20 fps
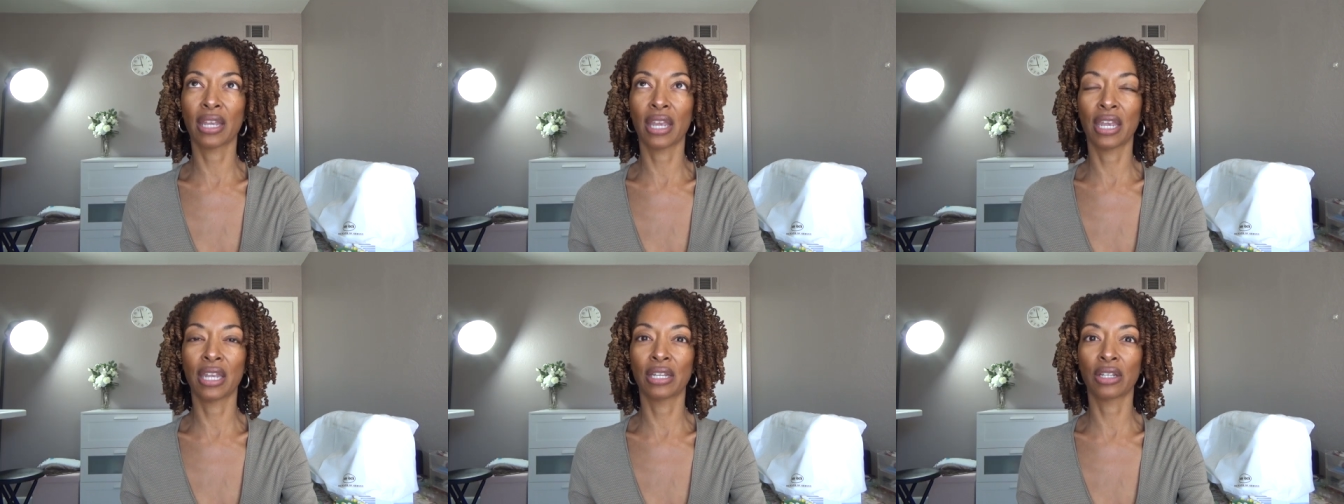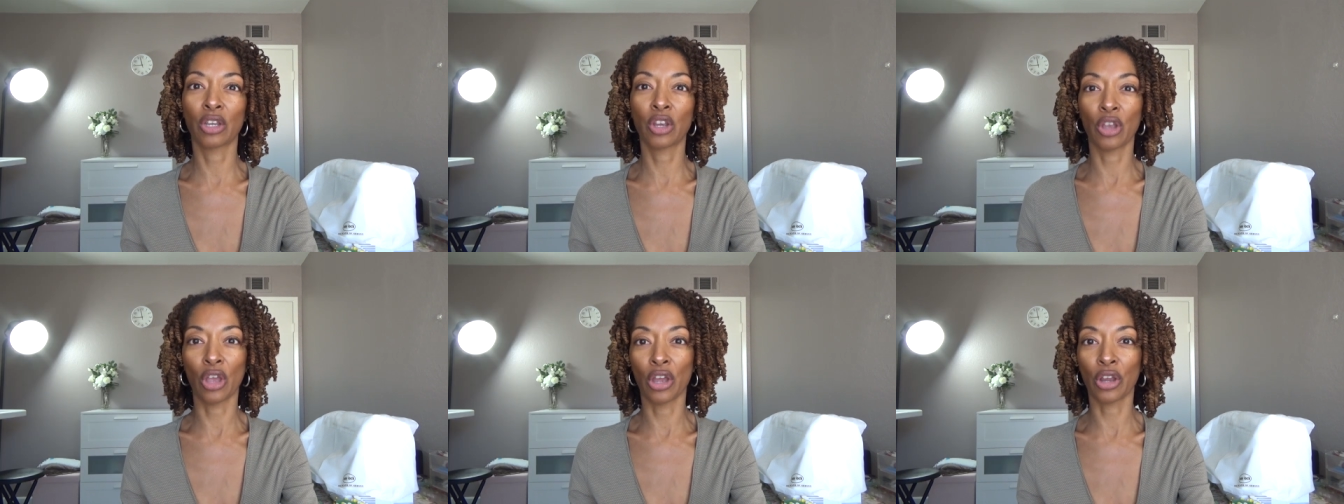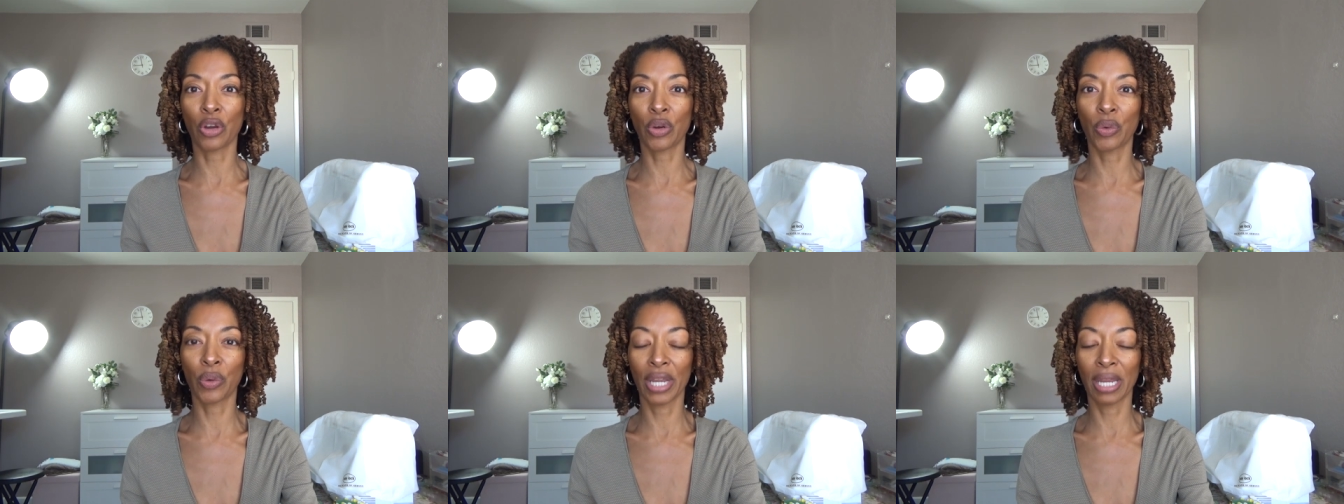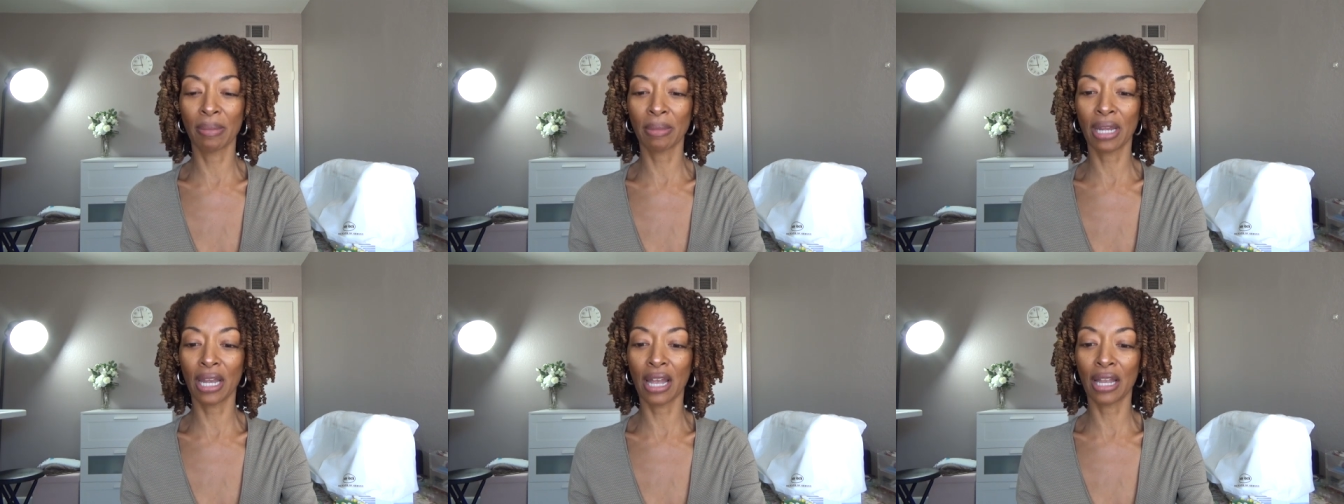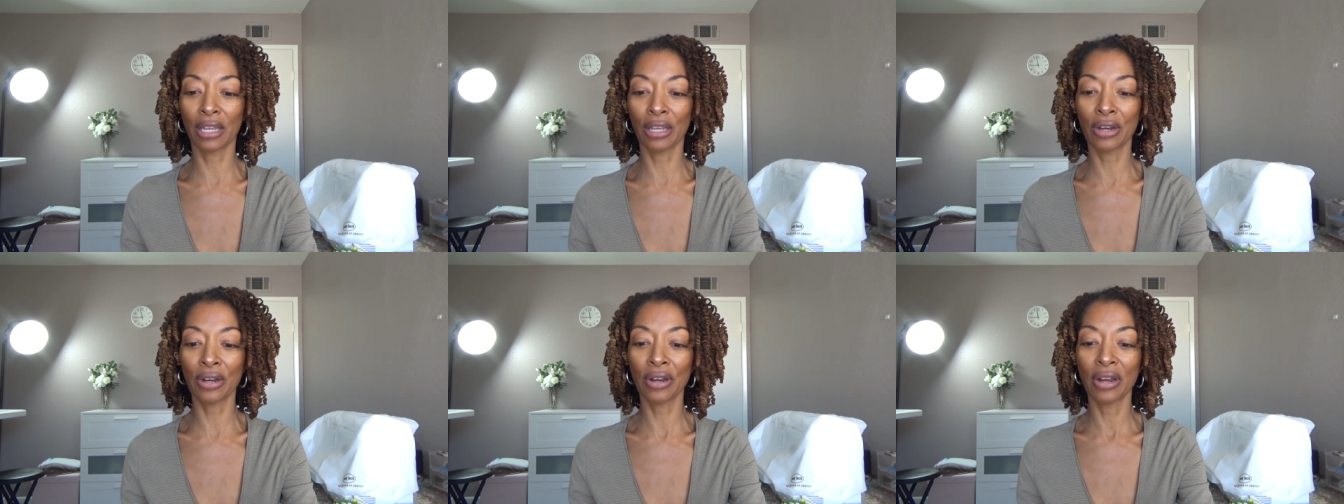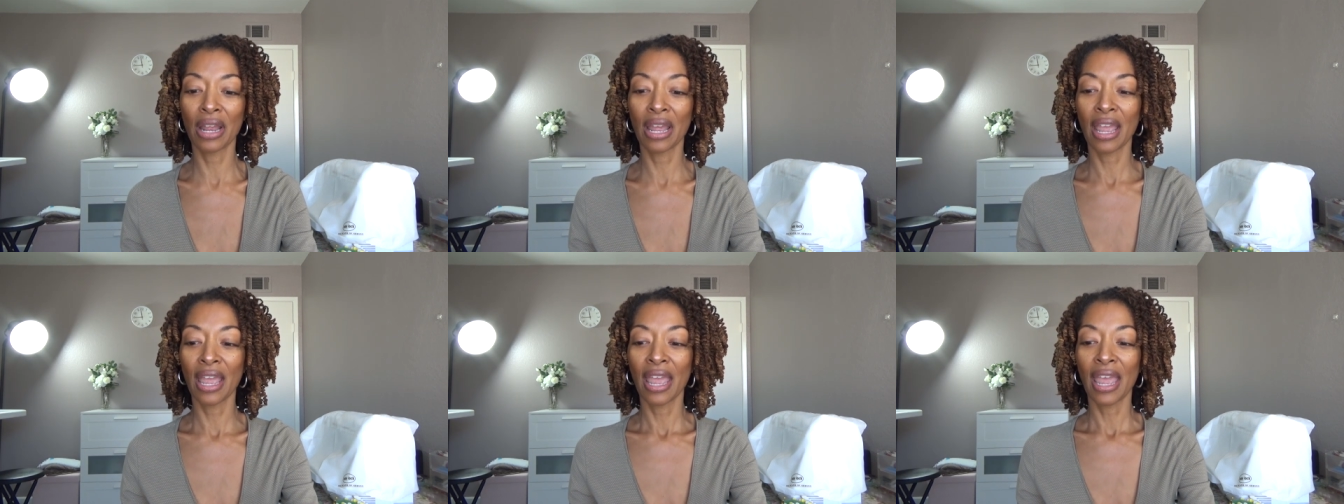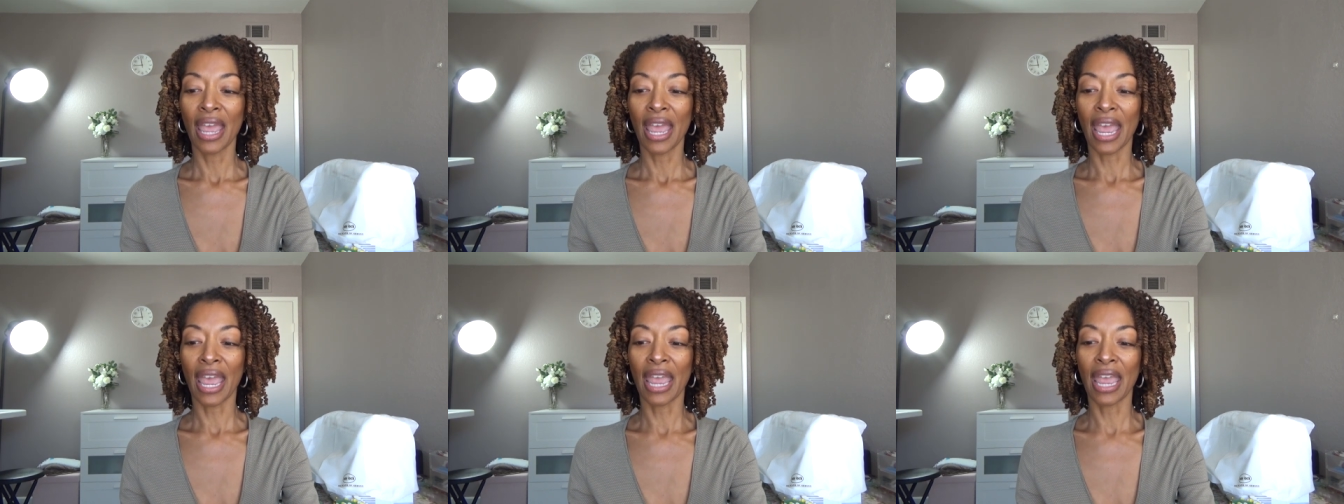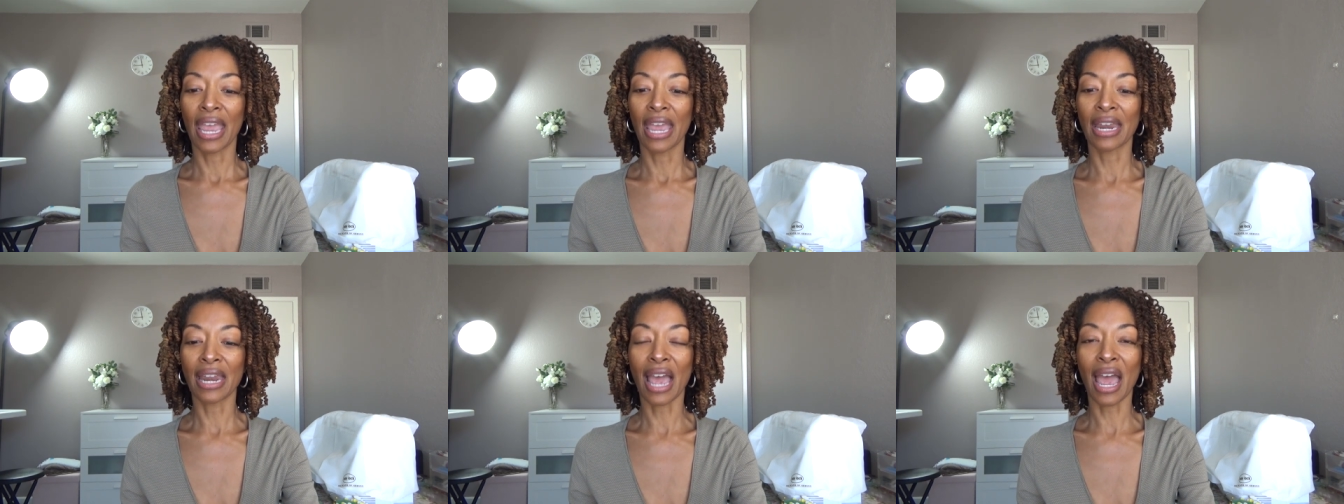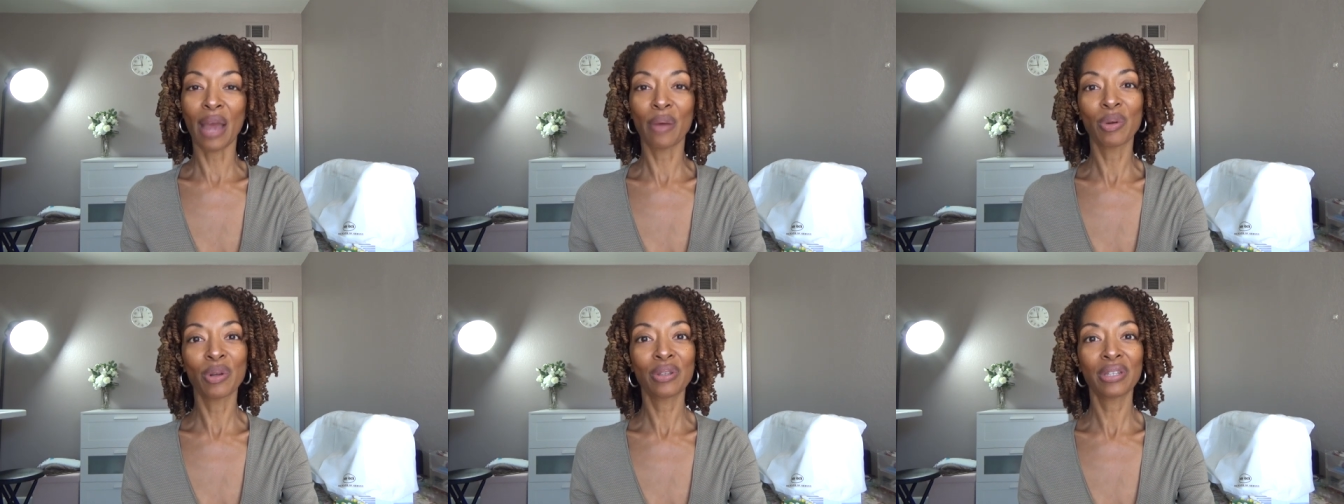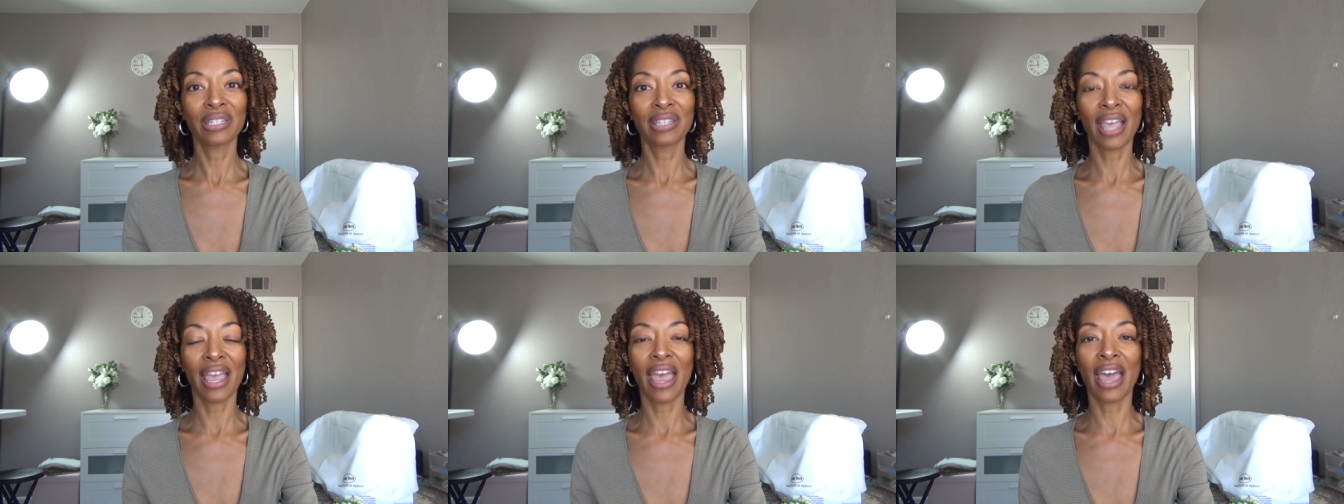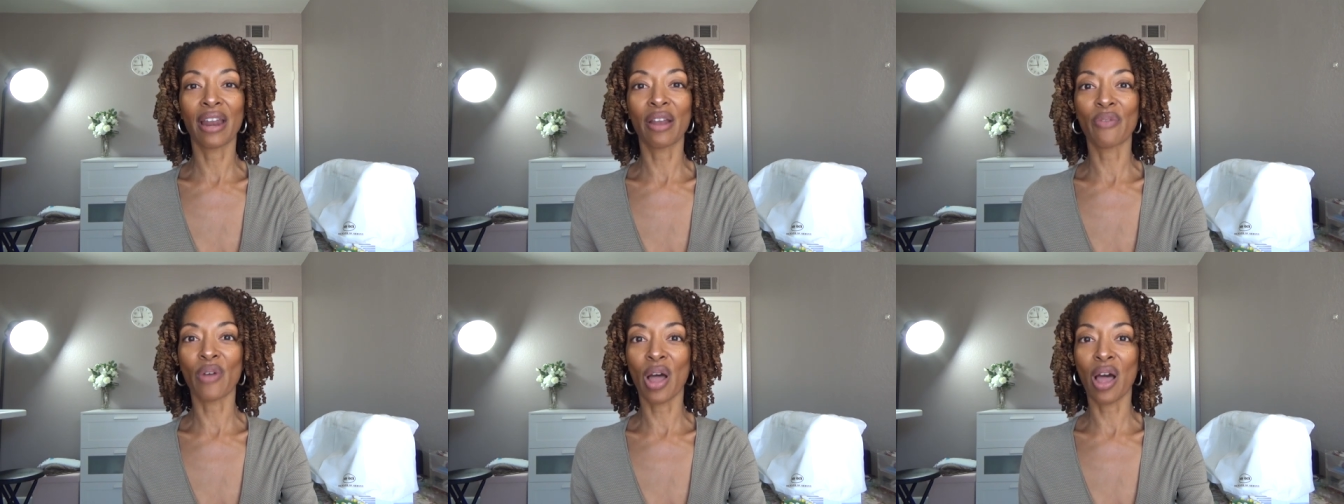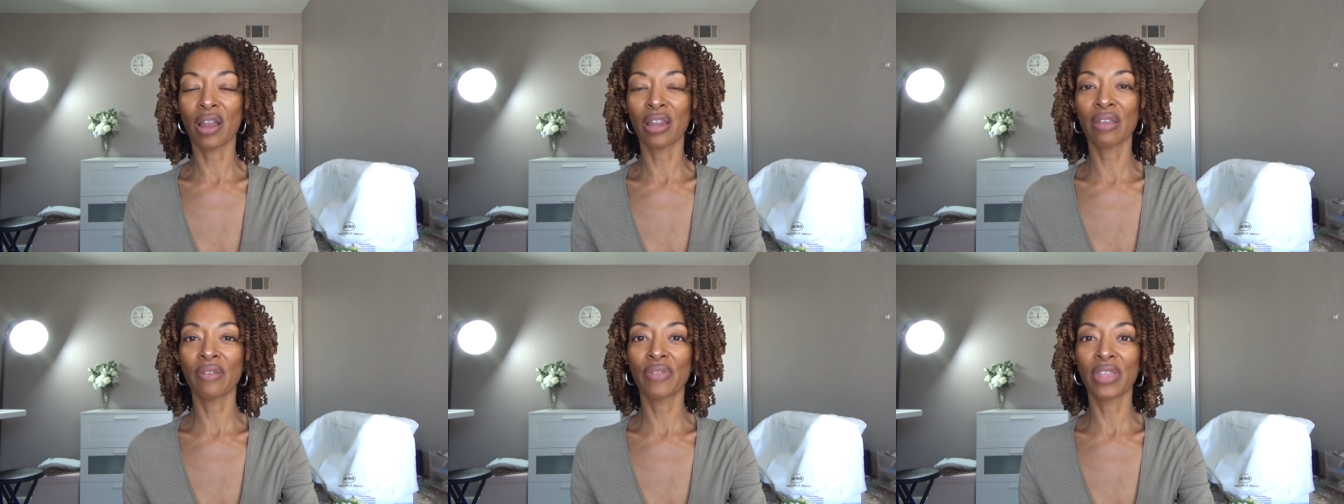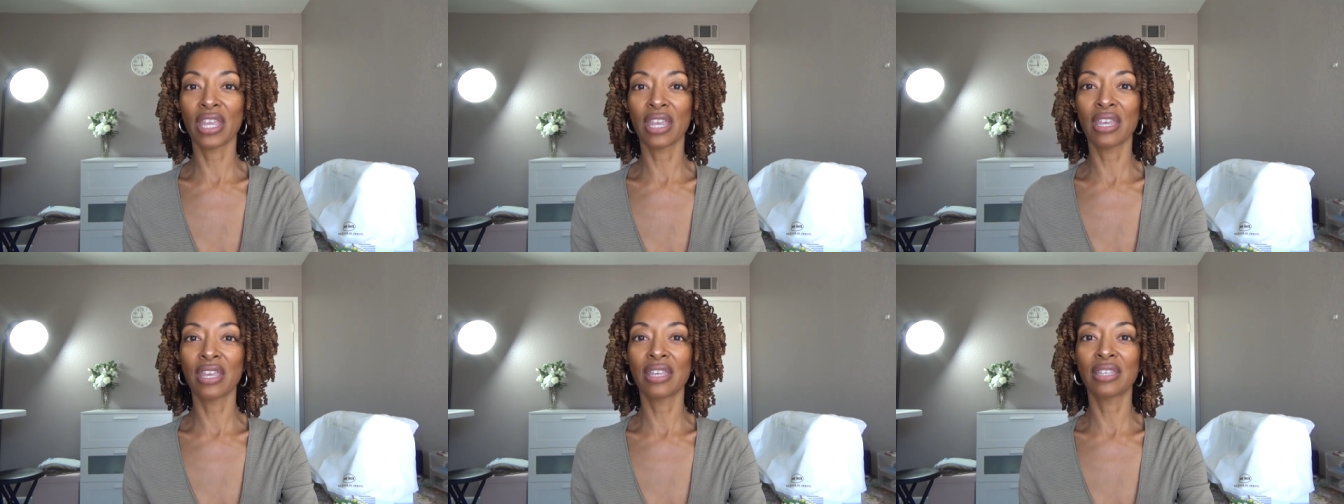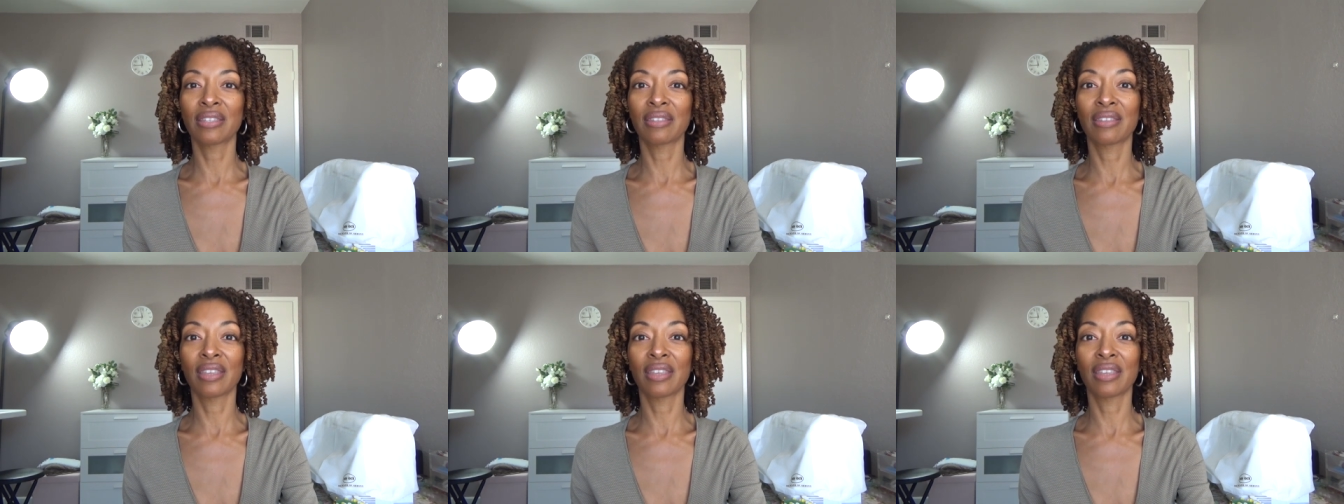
and a cream color. And I will say out of all of these,